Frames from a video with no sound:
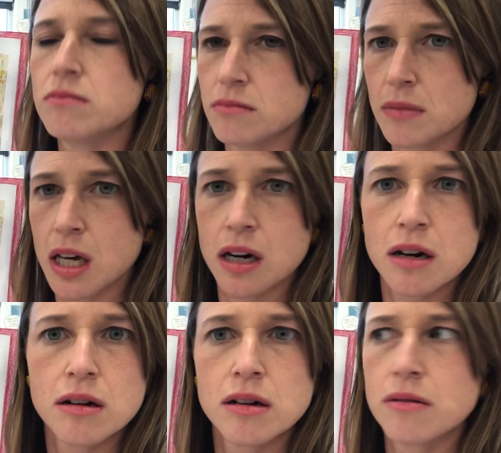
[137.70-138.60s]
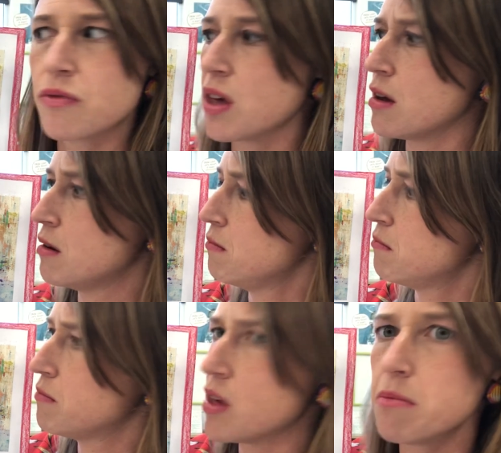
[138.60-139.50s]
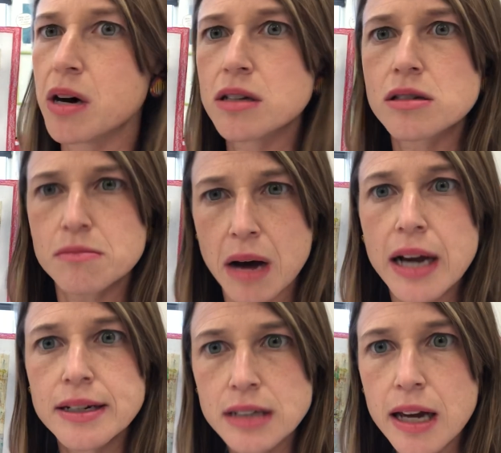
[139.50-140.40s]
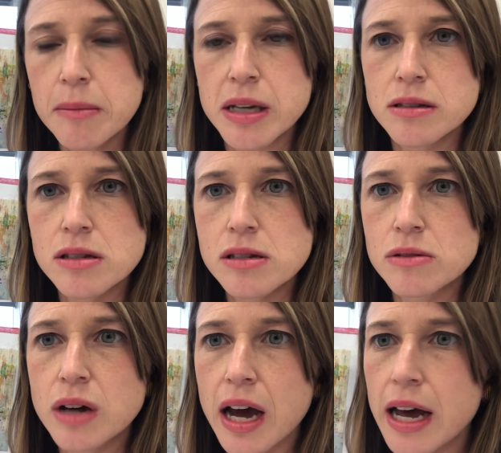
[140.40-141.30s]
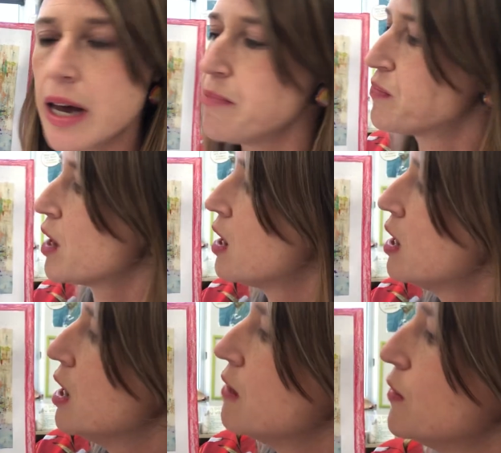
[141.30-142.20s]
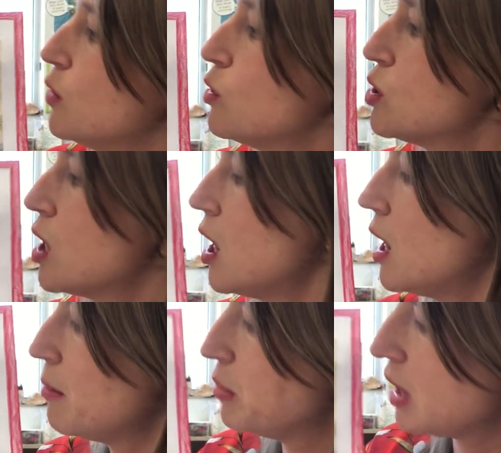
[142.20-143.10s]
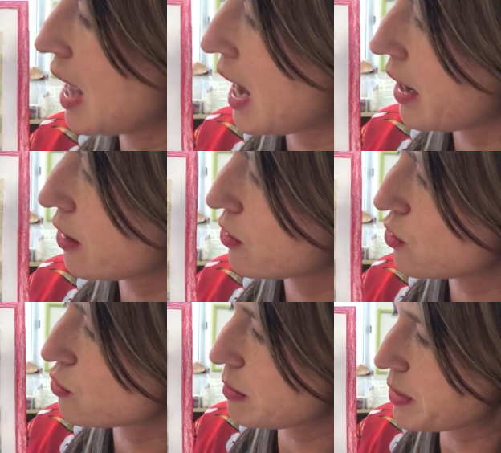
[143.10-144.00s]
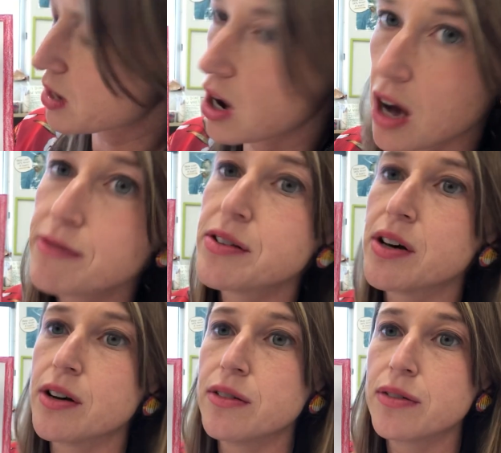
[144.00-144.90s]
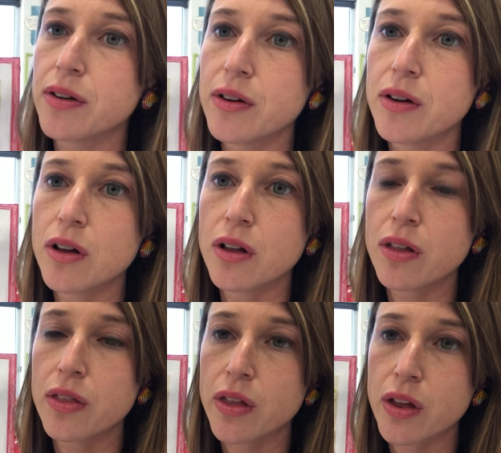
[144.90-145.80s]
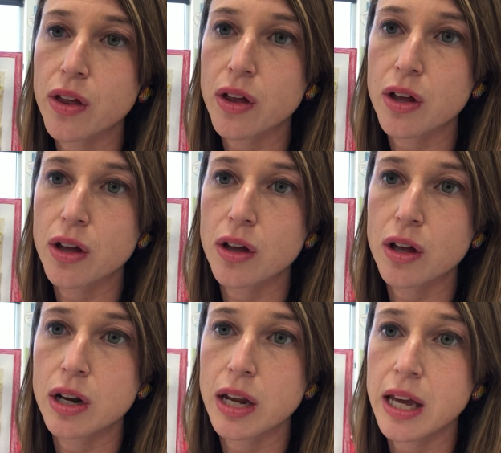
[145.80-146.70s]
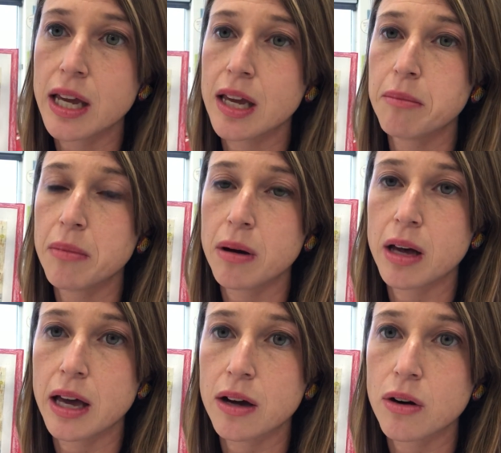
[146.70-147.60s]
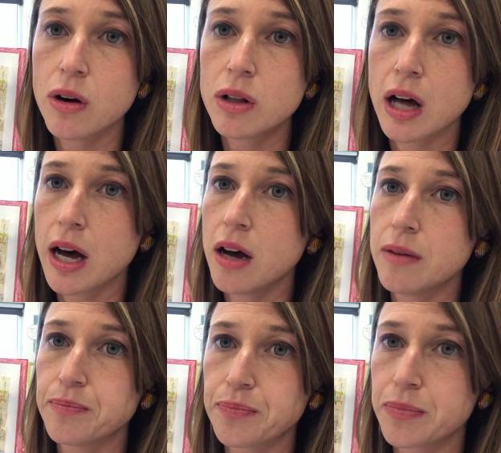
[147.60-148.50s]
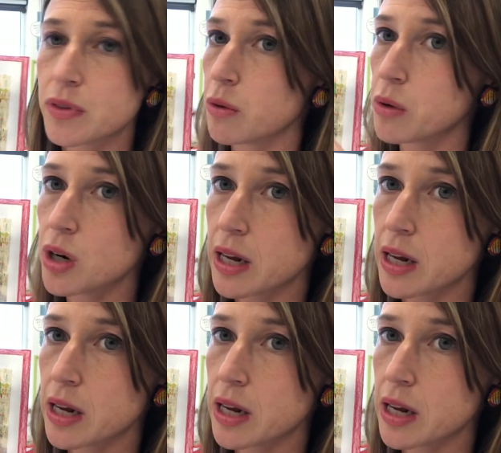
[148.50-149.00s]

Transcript: they must mine diamonds, okay? If you saw black dripping off of the name Angola, the word